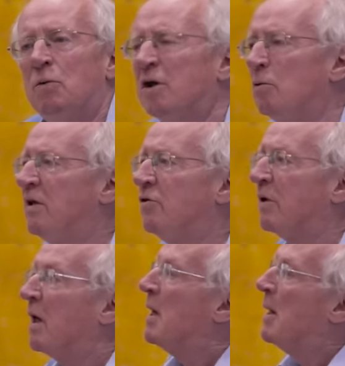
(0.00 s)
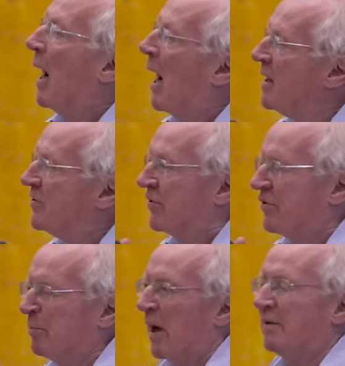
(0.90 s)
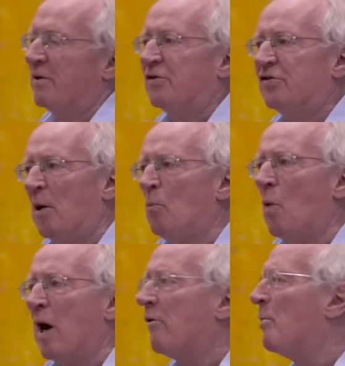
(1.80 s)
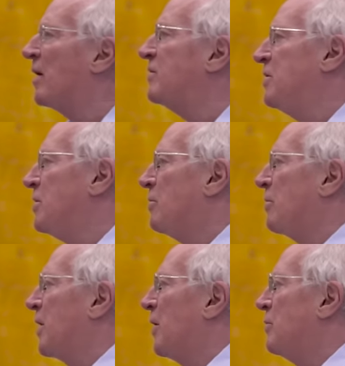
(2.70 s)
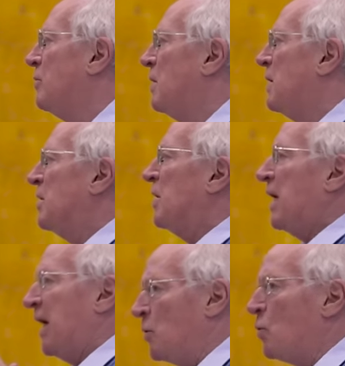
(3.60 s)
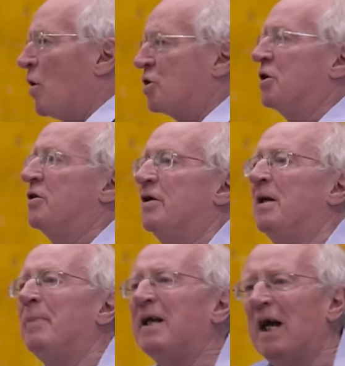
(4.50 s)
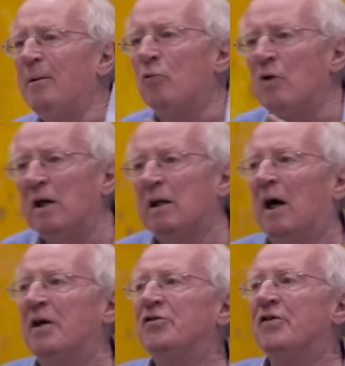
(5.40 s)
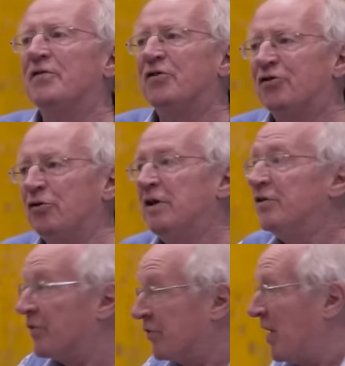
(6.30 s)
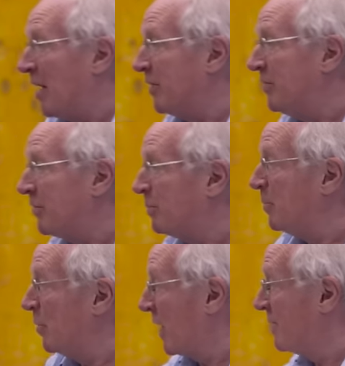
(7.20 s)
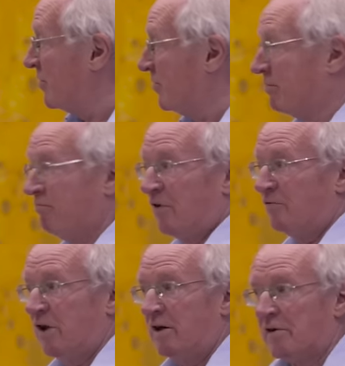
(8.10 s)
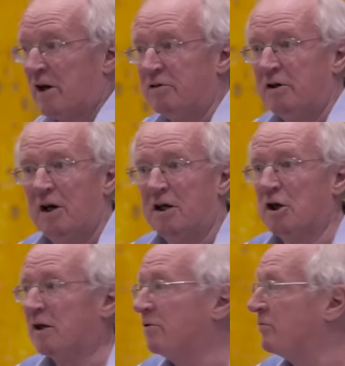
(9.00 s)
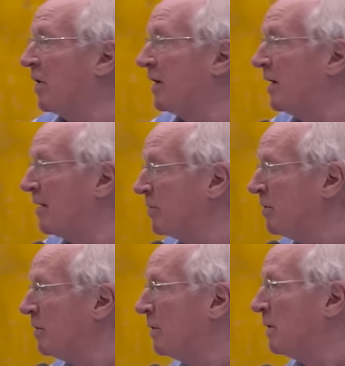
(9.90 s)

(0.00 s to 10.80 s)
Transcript: What are we doing?" I suspect that somewhere about a year ago in Washington, it became realized that the Sunnis, the Saudis, the people who gave us 15 of the 19 hijackers of 9/11,